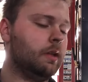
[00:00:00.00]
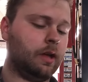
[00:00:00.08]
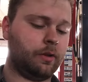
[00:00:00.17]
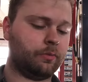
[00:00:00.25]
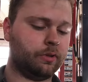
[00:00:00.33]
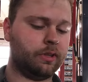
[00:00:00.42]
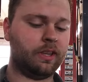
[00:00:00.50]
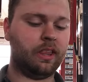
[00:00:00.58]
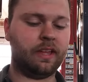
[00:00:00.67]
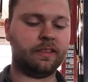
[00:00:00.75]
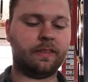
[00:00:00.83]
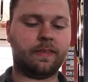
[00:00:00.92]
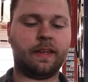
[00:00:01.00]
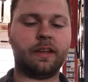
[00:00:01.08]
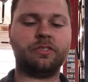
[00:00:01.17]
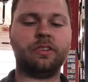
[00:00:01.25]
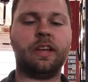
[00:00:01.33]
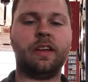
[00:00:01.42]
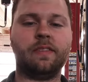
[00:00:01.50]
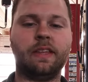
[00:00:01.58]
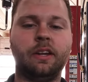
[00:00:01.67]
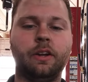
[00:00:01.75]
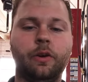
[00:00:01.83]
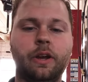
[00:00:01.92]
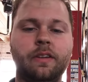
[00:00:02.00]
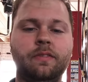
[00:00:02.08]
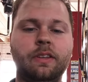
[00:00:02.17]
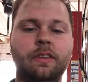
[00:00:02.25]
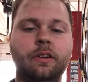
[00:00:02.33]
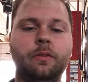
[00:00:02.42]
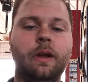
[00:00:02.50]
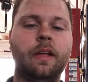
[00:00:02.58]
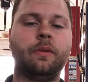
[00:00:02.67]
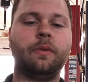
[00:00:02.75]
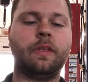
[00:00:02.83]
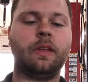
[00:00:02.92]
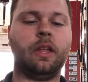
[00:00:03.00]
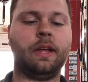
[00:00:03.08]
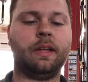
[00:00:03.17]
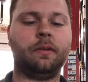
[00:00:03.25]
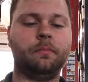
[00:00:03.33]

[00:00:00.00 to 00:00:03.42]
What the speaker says: I really like that they actually have that engraved in there rather than like